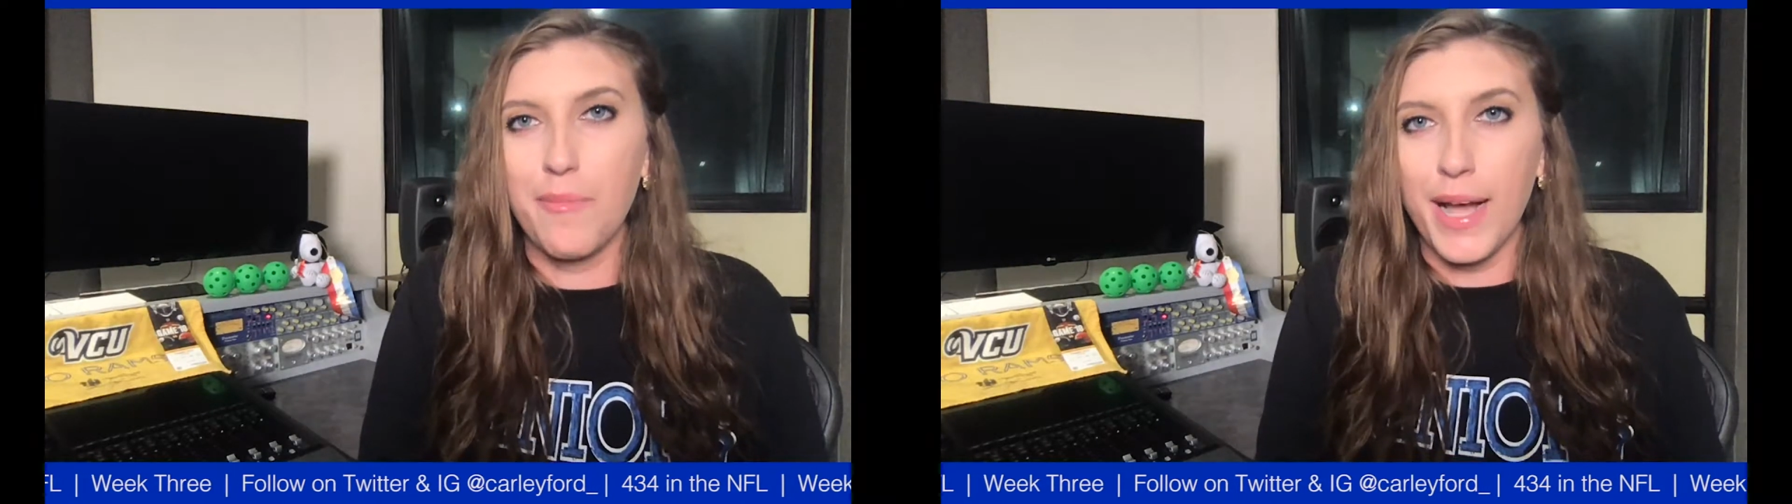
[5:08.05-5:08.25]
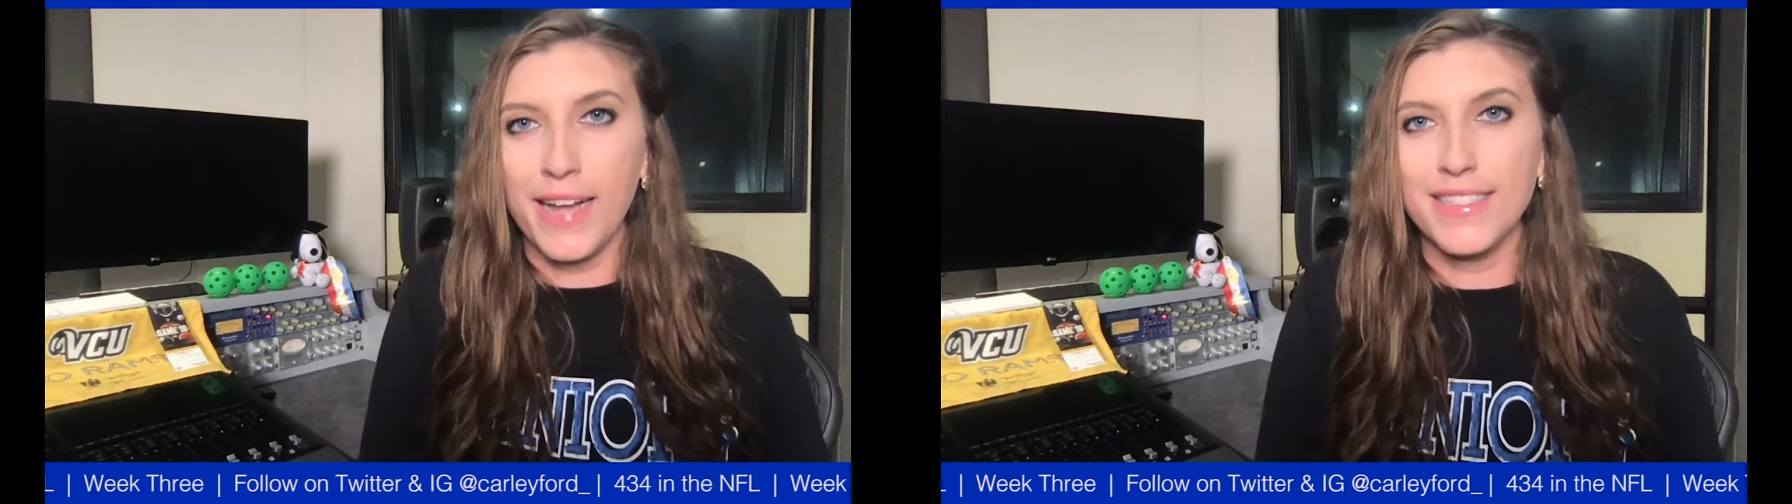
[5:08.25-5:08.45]

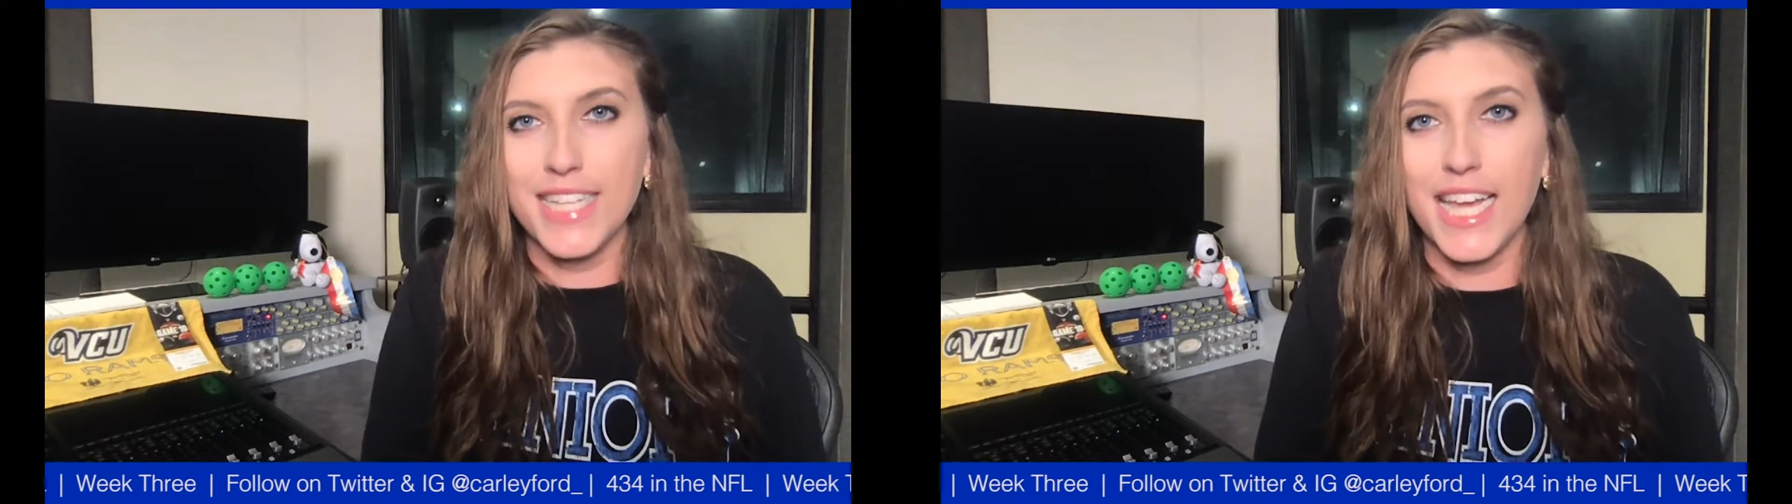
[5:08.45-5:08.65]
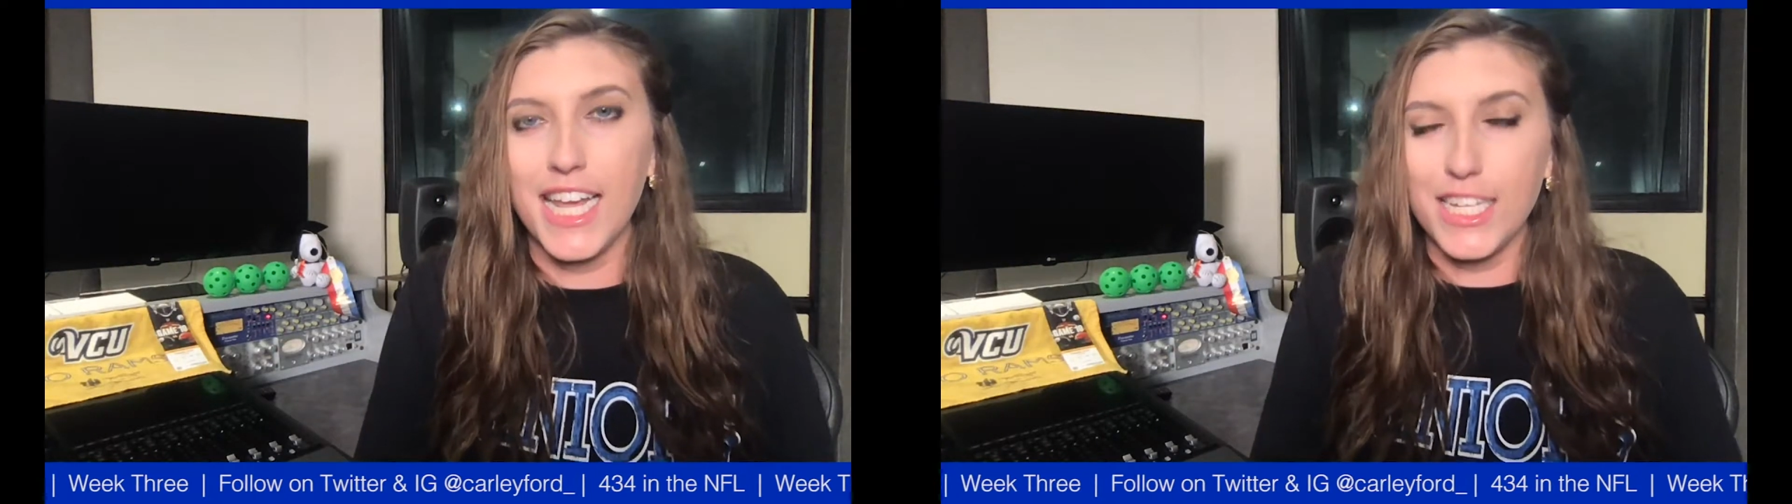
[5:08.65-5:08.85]

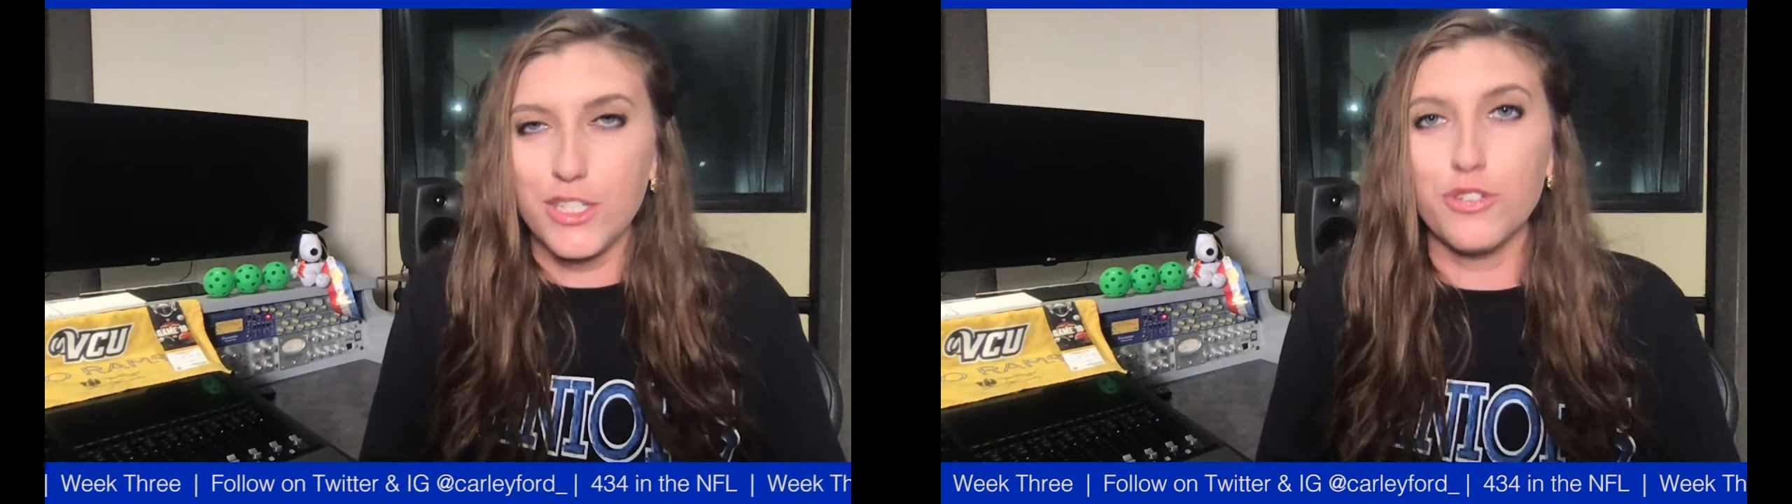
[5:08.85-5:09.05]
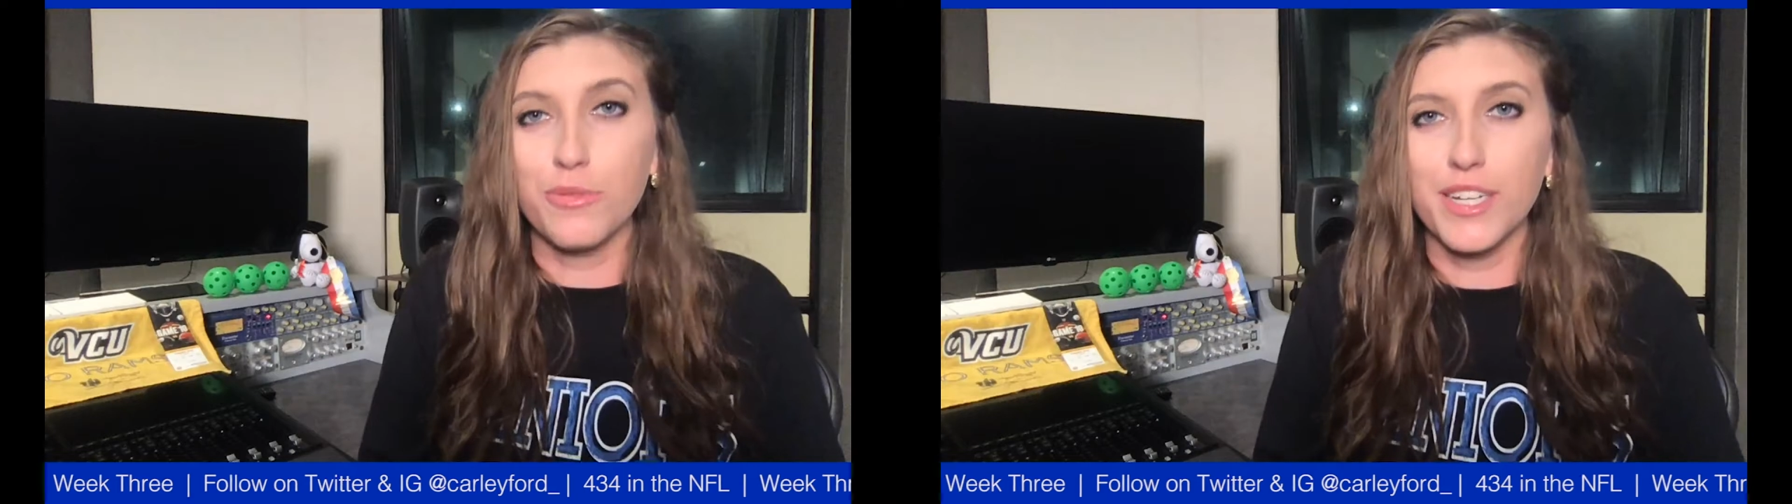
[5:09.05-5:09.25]
mindset as
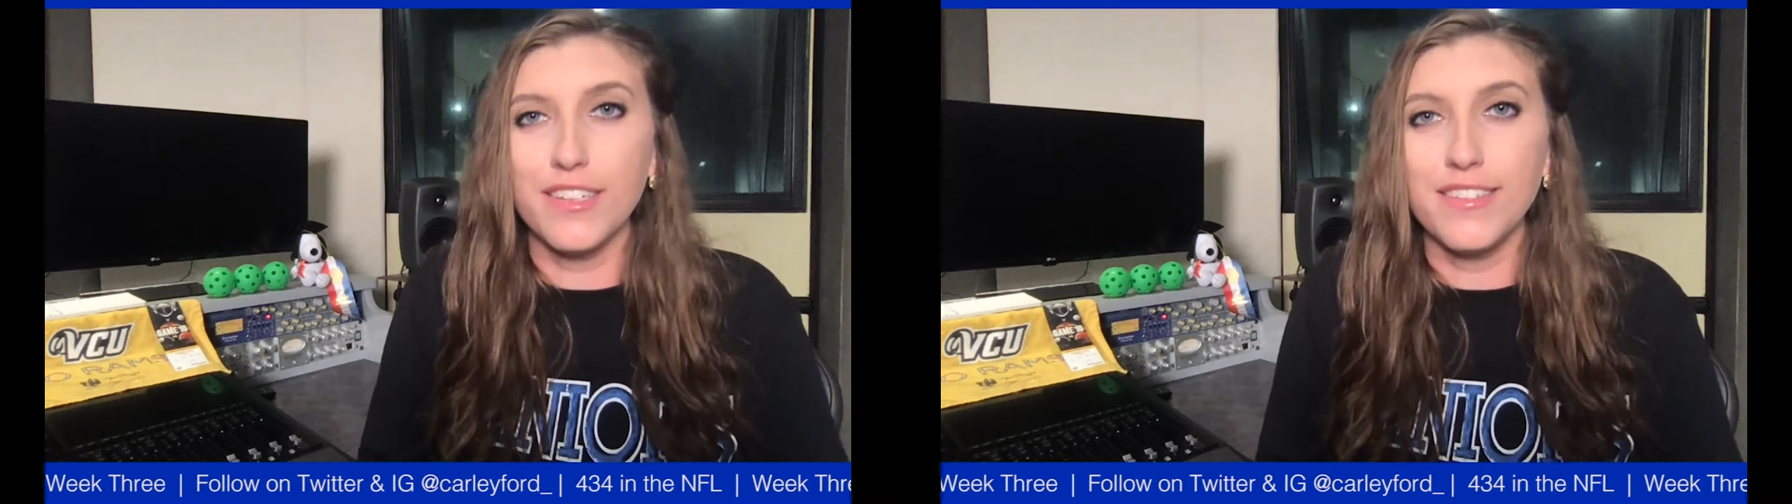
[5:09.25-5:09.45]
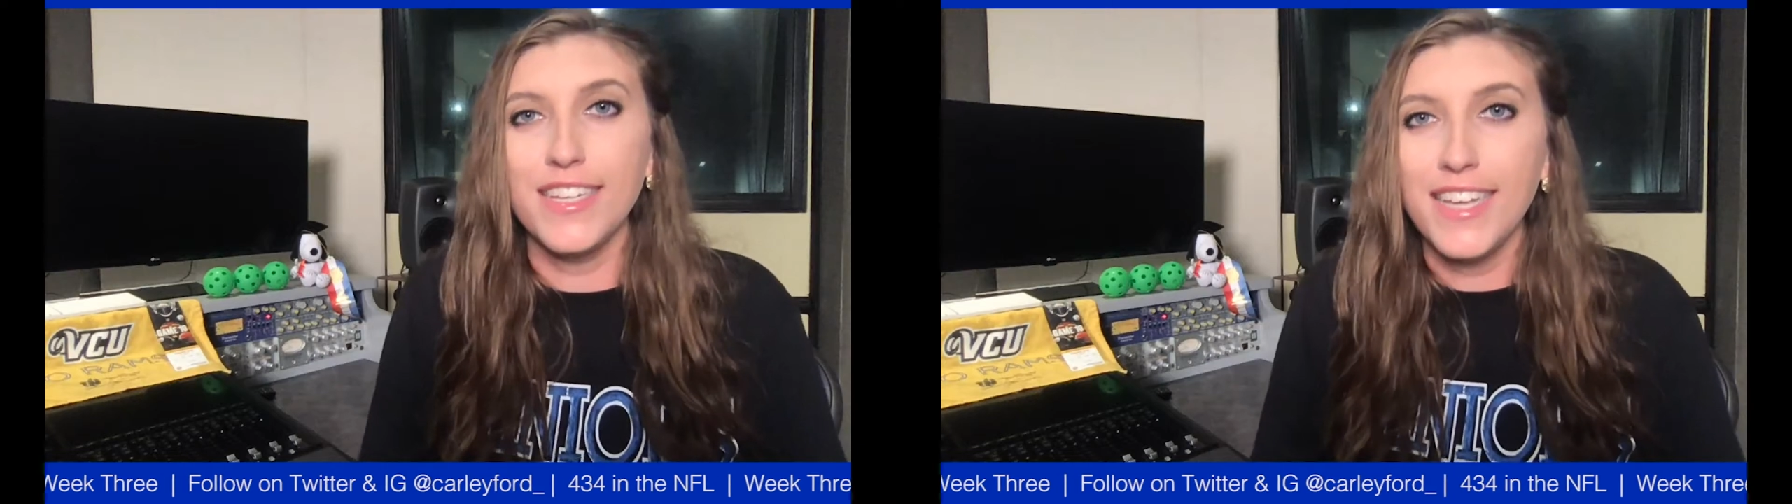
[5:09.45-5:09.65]
Terrell,